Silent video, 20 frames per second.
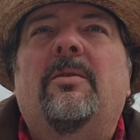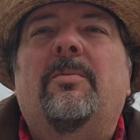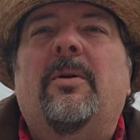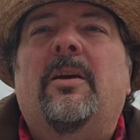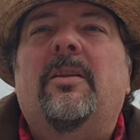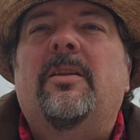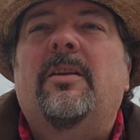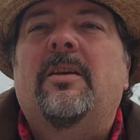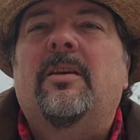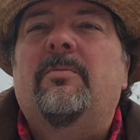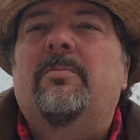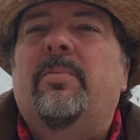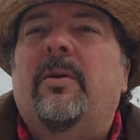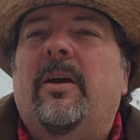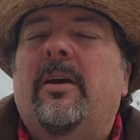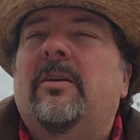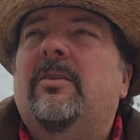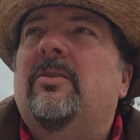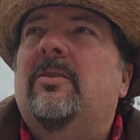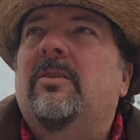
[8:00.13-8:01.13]
about the
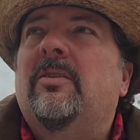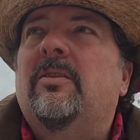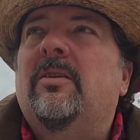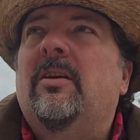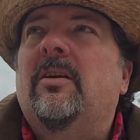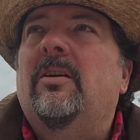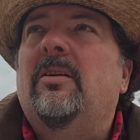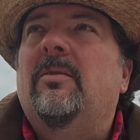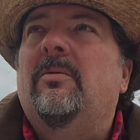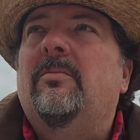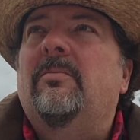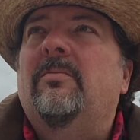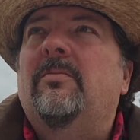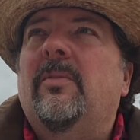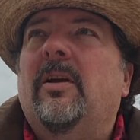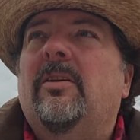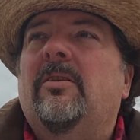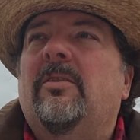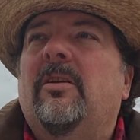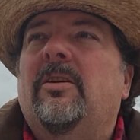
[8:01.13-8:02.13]
impacts.
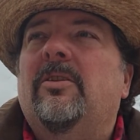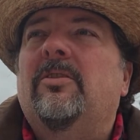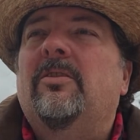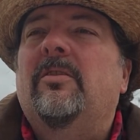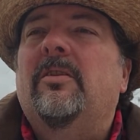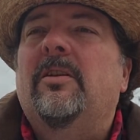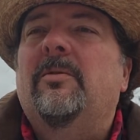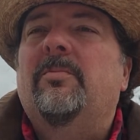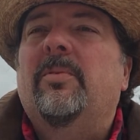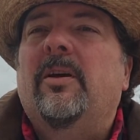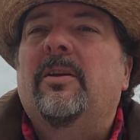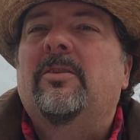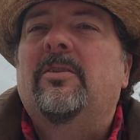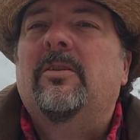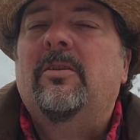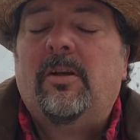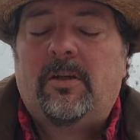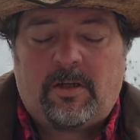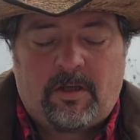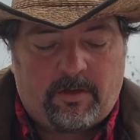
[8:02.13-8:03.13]
Ecological impacts
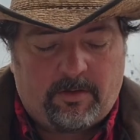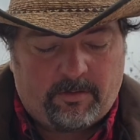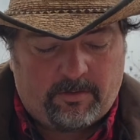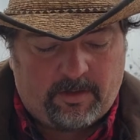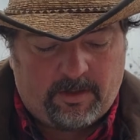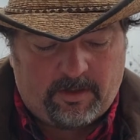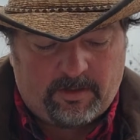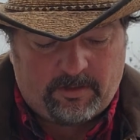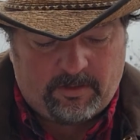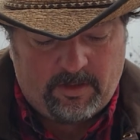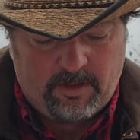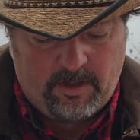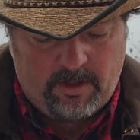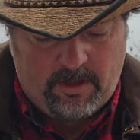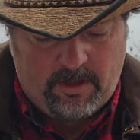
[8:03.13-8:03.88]
and a lot of other things.